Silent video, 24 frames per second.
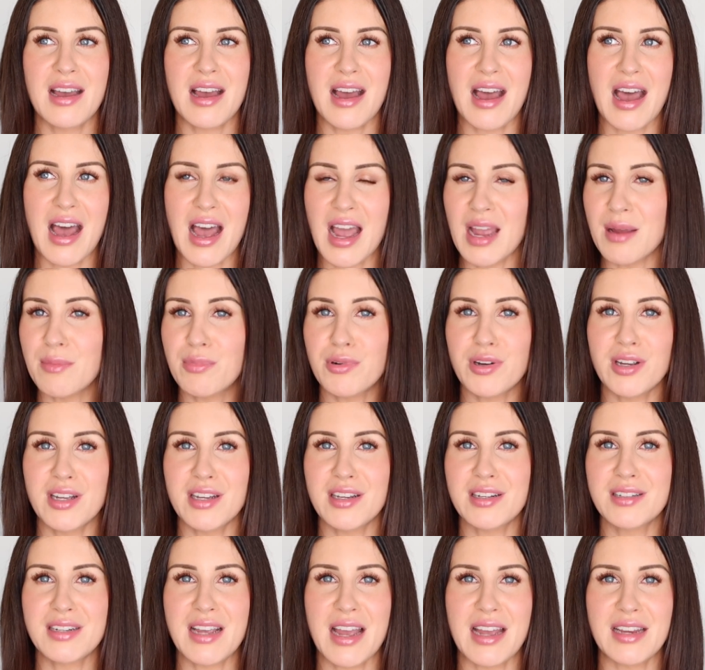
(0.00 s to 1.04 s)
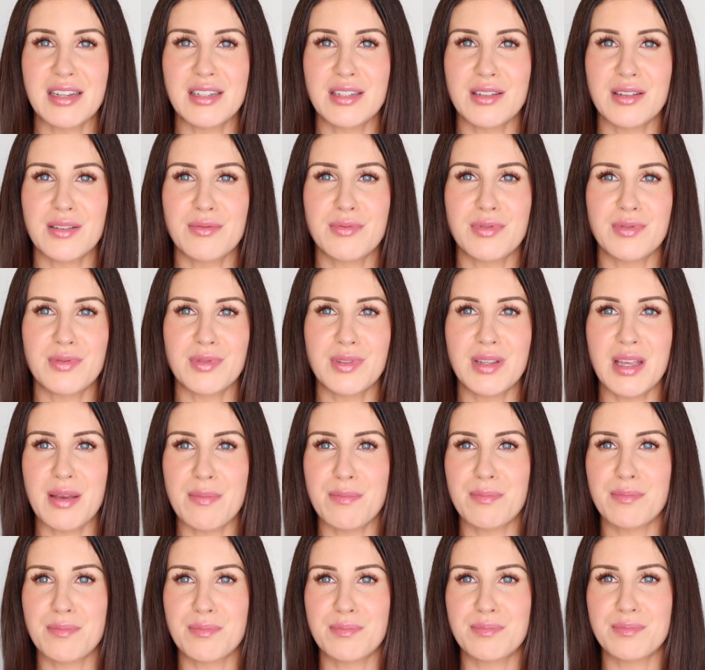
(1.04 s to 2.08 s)
hybrid kind of
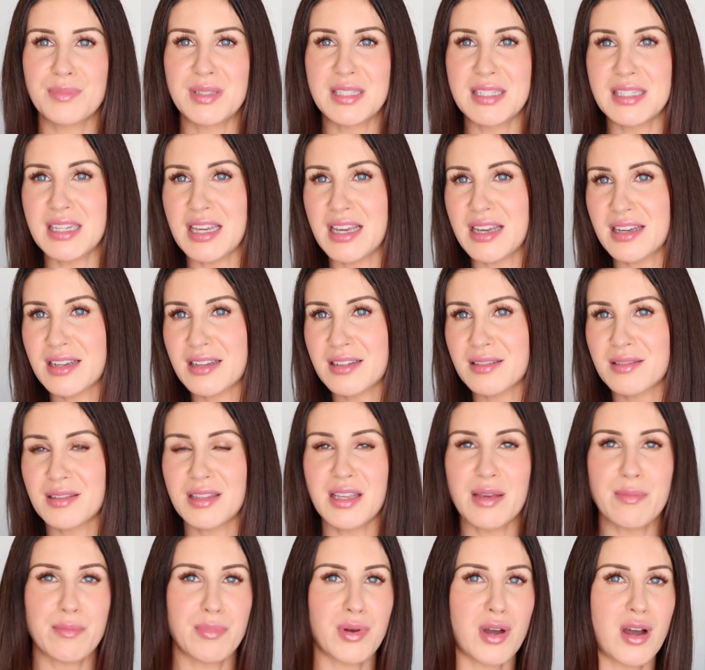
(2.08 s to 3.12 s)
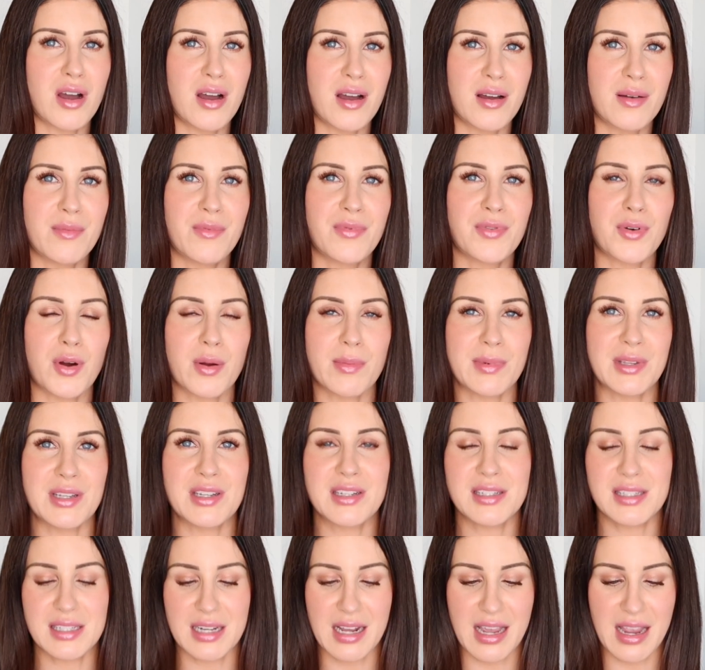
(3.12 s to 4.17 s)
lipstick lip balm
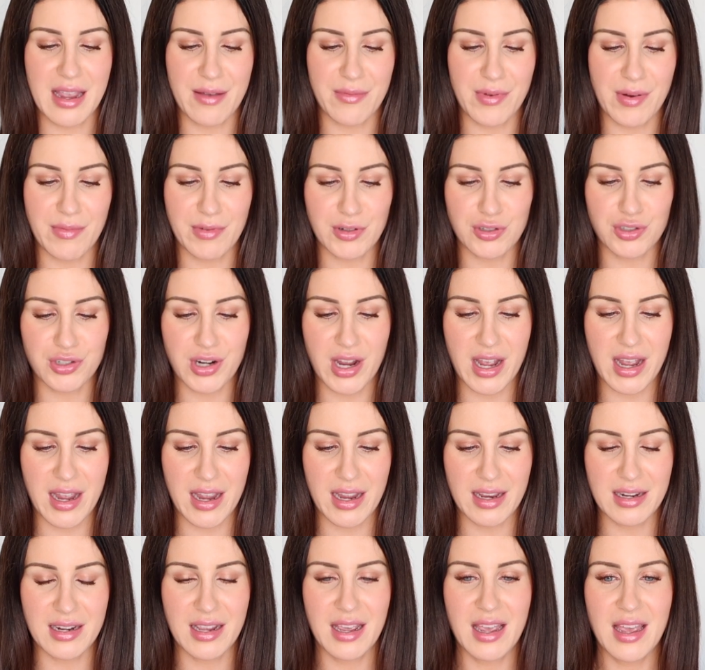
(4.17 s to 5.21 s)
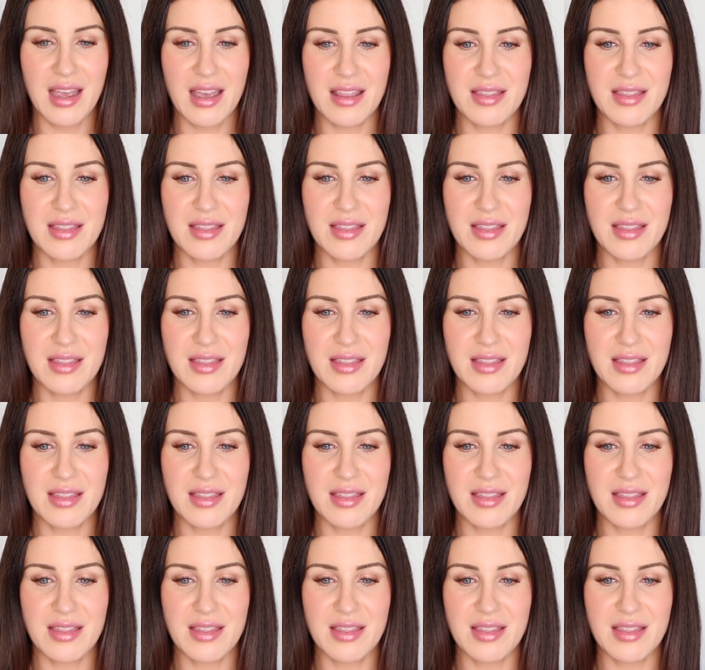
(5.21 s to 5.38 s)
formulas that I have ever tried.